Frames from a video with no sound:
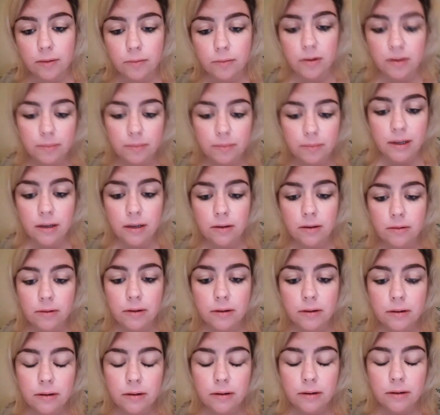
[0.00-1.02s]
would have been
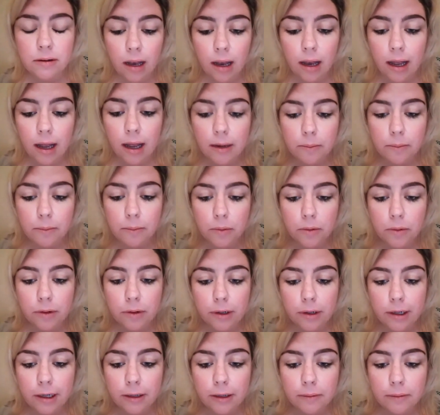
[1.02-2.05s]
a lot
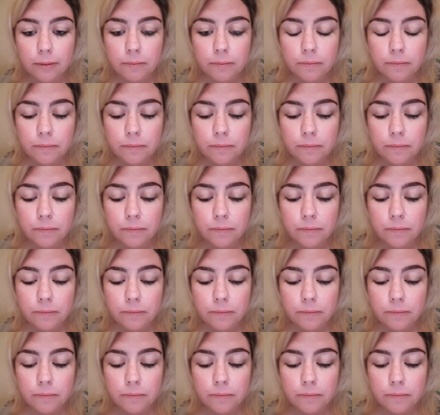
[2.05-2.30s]
more